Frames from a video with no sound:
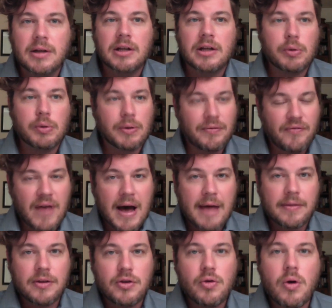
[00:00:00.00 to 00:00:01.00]
You want to
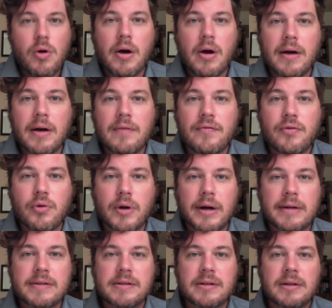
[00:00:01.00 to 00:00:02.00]
find the URL for
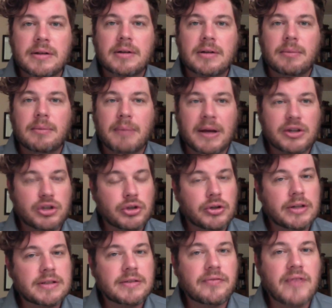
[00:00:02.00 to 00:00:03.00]
it. Make sure
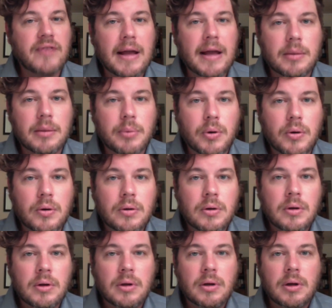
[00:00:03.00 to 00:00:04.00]
it's available.